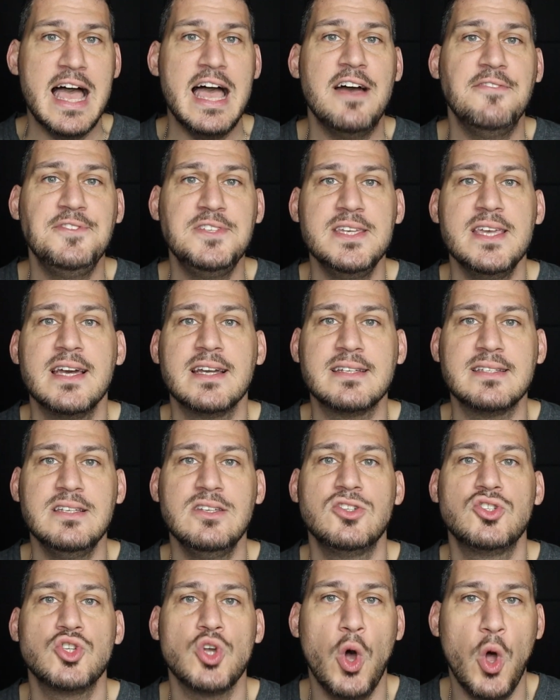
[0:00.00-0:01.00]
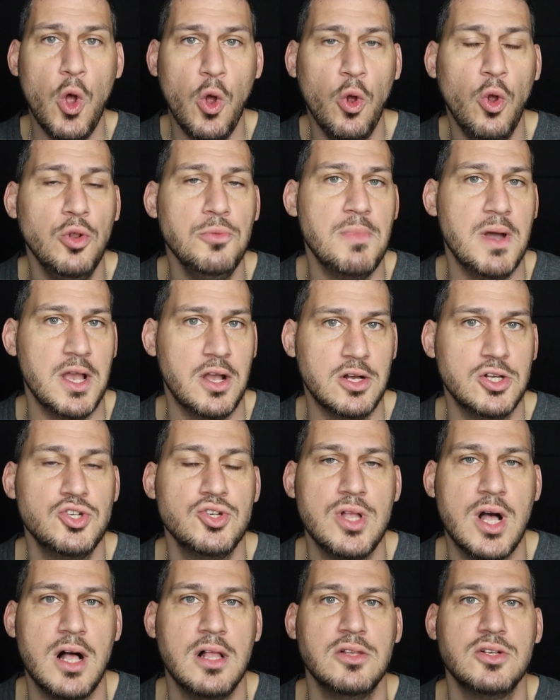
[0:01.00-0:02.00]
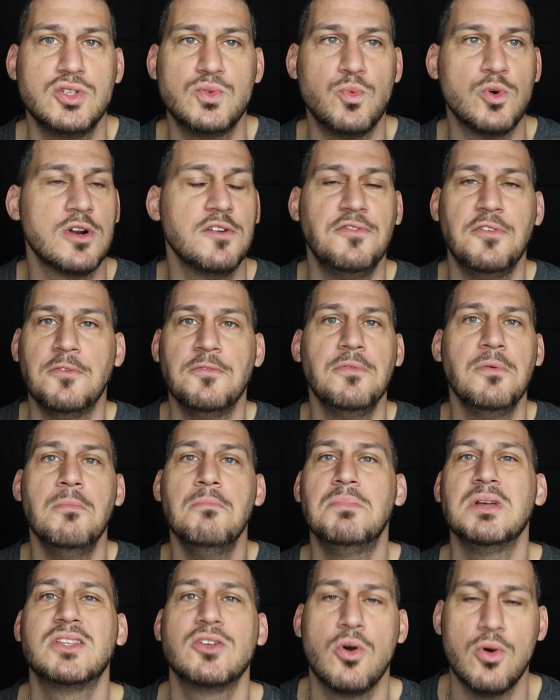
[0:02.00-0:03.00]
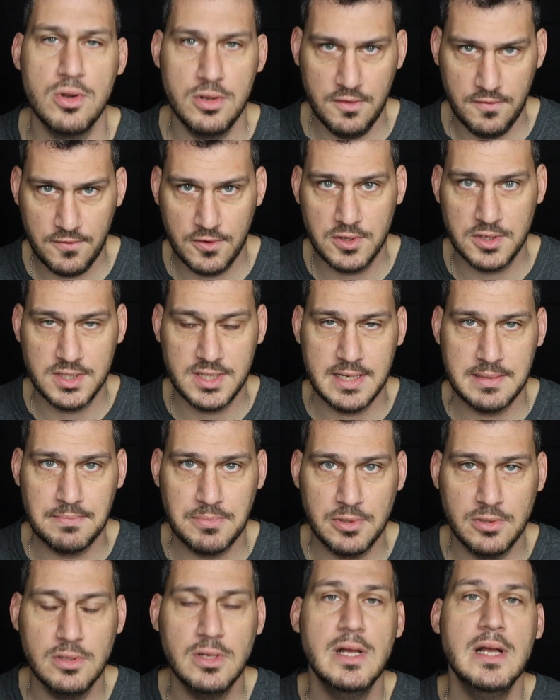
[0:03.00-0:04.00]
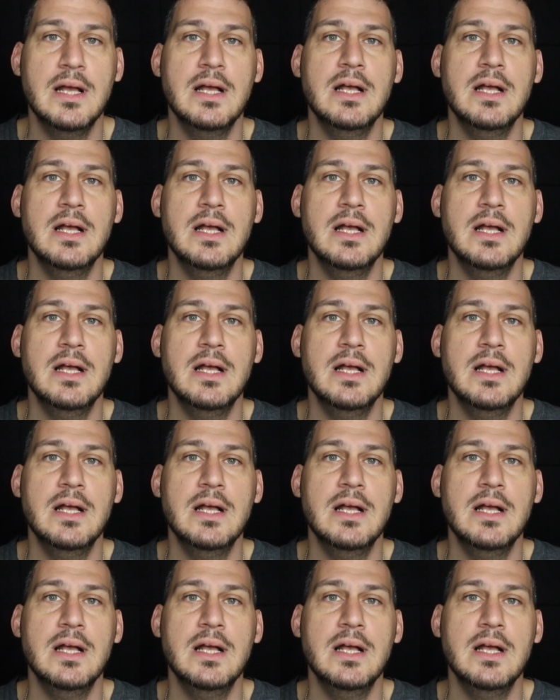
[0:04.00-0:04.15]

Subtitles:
FTX needs to hold my $100 worth of Bitcoin, for example.